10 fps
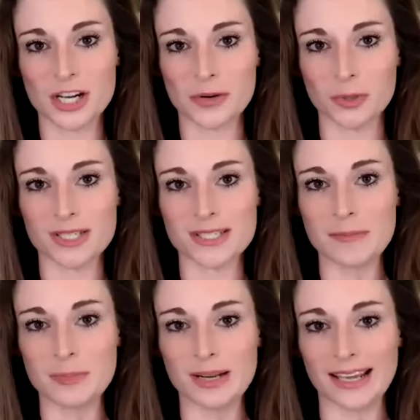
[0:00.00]
General
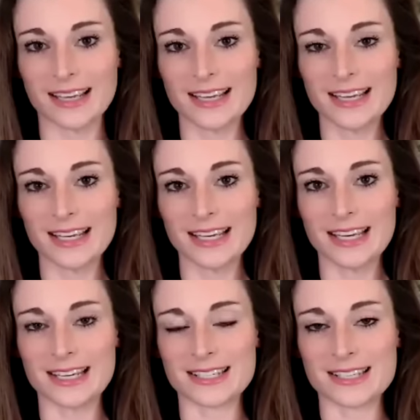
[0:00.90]
Assembly
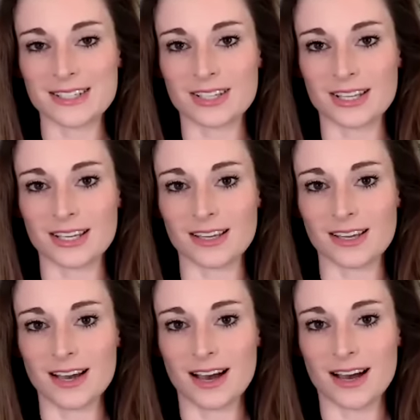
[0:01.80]
is that the